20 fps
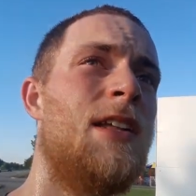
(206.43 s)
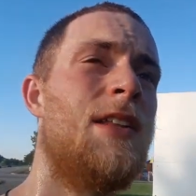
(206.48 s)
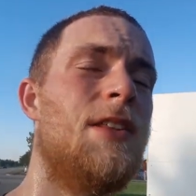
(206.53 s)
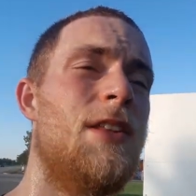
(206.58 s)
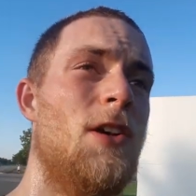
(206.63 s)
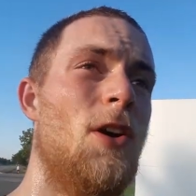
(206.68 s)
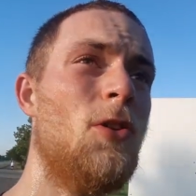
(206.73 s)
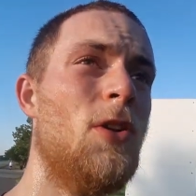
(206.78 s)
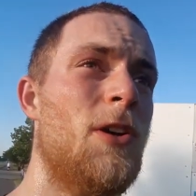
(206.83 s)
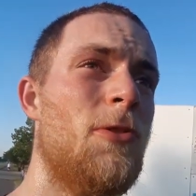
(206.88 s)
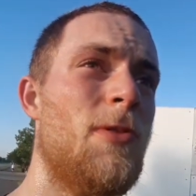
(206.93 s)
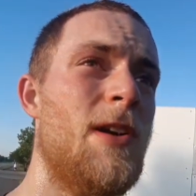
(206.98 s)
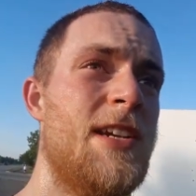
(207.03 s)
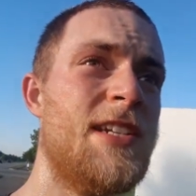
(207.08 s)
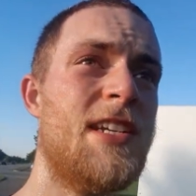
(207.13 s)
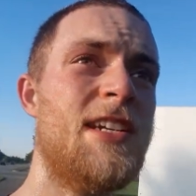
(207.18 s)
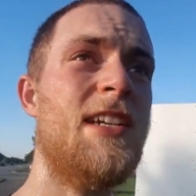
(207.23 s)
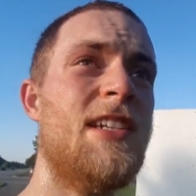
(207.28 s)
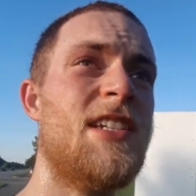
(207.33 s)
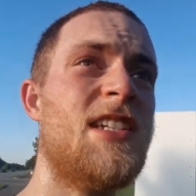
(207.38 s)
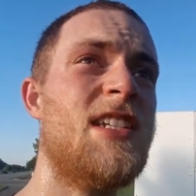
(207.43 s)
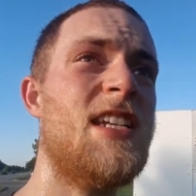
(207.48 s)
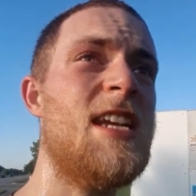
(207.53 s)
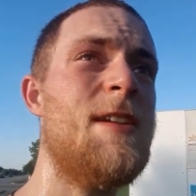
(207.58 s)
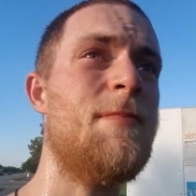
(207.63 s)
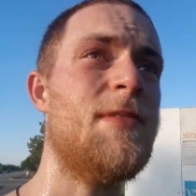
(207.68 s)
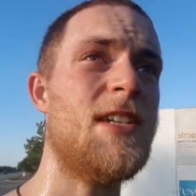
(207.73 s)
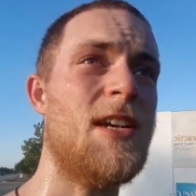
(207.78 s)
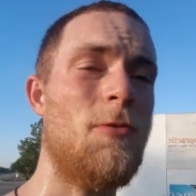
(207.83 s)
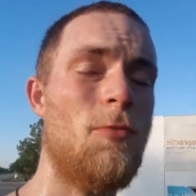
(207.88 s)
The only reason it
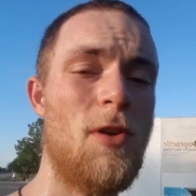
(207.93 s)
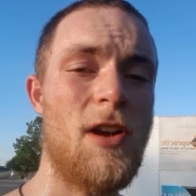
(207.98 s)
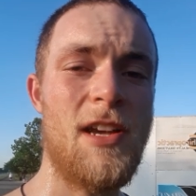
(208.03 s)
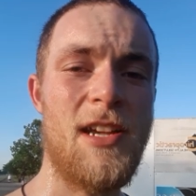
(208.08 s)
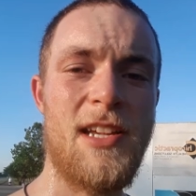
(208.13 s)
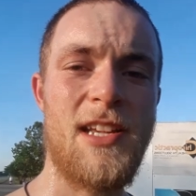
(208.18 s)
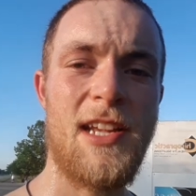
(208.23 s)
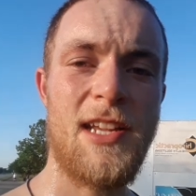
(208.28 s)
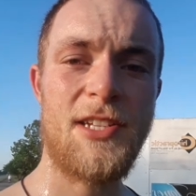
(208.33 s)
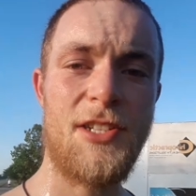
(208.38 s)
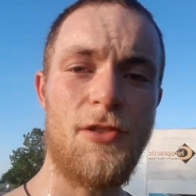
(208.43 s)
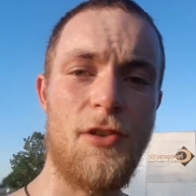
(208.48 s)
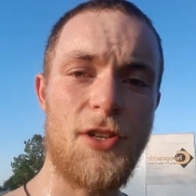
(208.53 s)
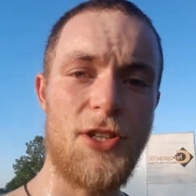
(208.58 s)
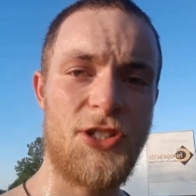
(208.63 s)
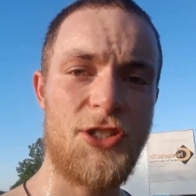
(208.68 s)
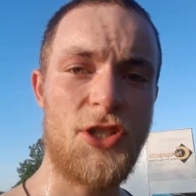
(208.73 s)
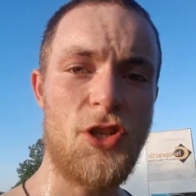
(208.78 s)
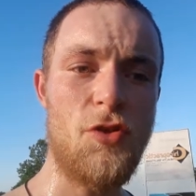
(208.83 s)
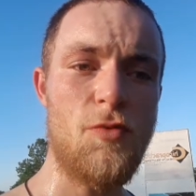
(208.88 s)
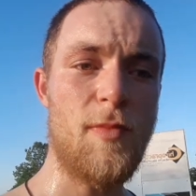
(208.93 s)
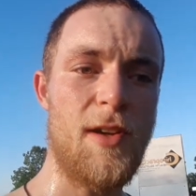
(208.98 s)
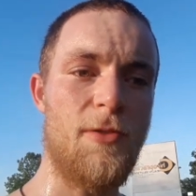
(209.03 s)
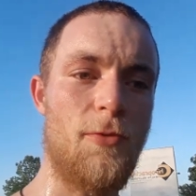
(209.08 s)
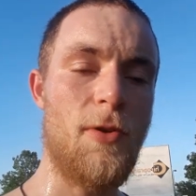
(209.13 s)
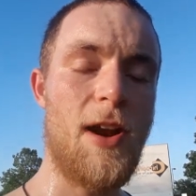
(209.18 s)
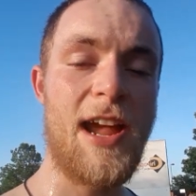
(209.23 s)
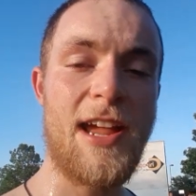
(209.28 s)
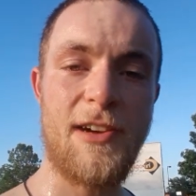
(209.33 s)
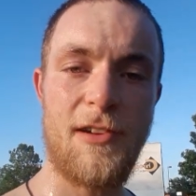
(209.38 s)
seems that way is you assume it
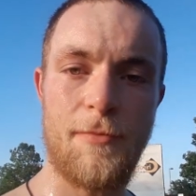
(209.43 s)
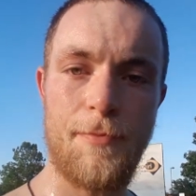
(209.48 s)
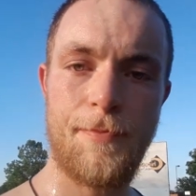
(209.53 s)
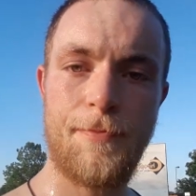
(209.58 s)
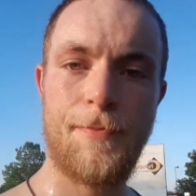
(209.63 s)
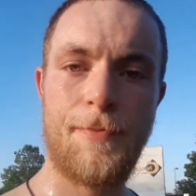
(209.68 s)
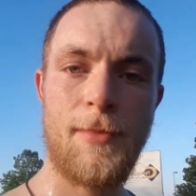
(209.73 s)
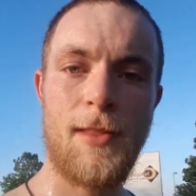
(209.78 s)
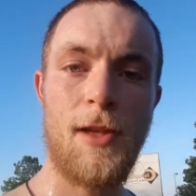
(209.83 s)
random.